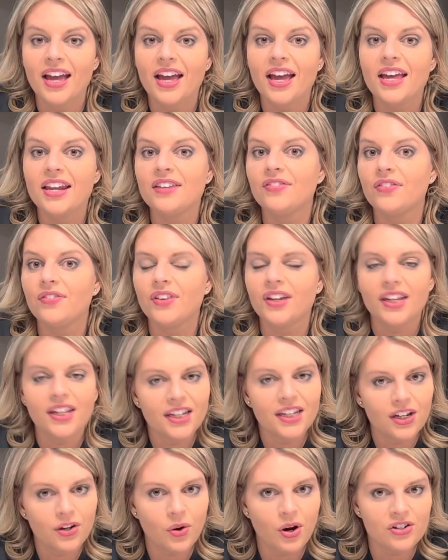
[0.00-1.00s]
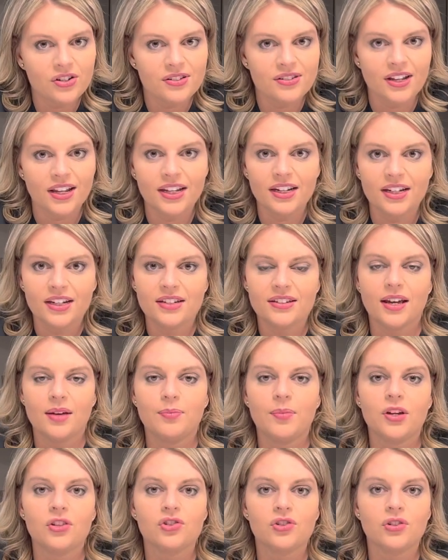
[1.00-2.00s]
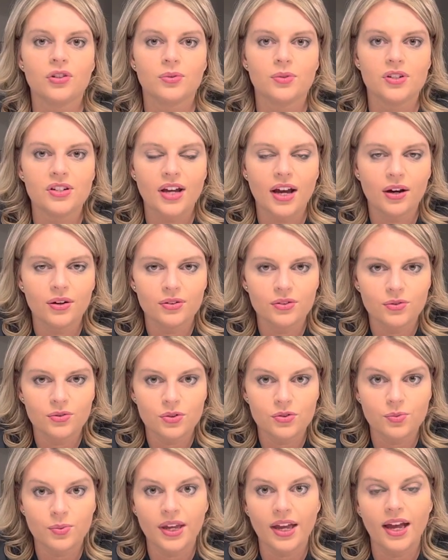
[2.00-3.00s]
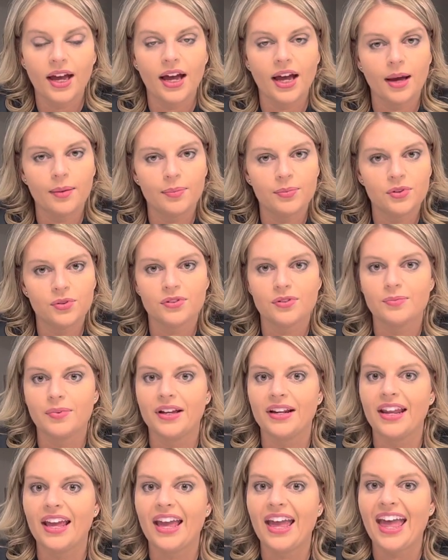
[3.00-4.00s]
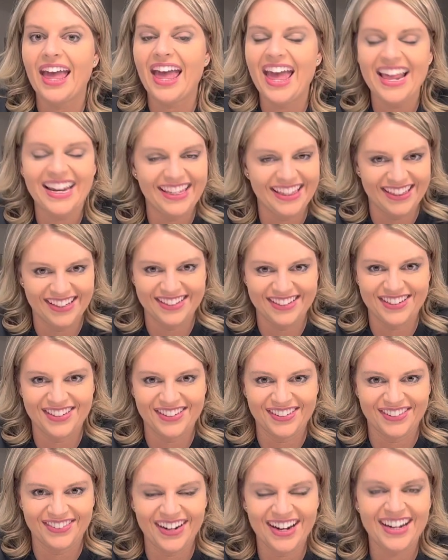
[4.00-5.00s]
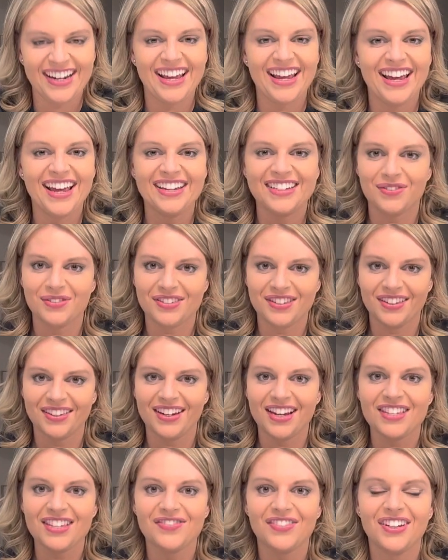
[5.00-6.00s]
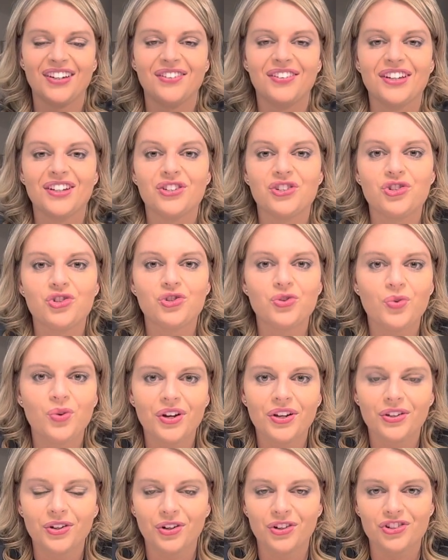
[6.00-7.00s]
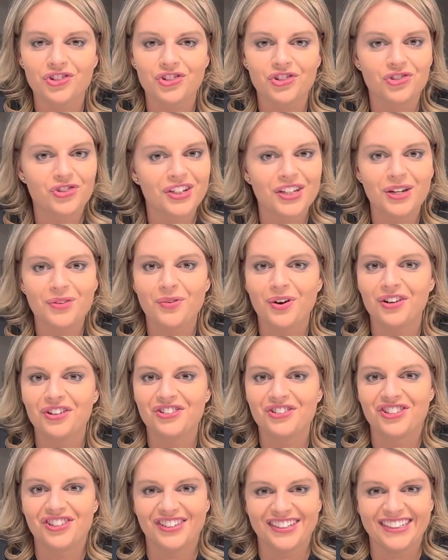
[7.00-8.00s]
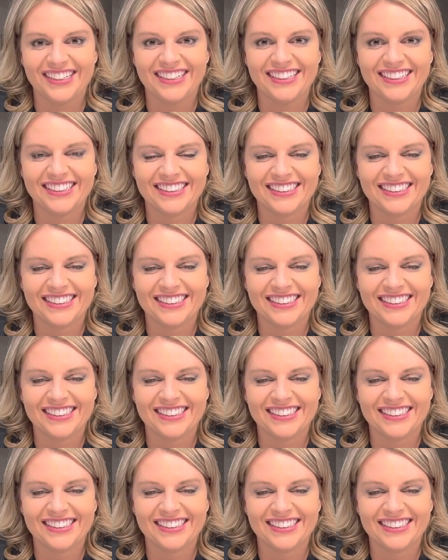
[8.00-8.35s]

And if you have any questions at any time, make sure to reach out to us. We'd be happy to explain anything to you. All right, until we see you in the next video, enjoy your drinking water journey.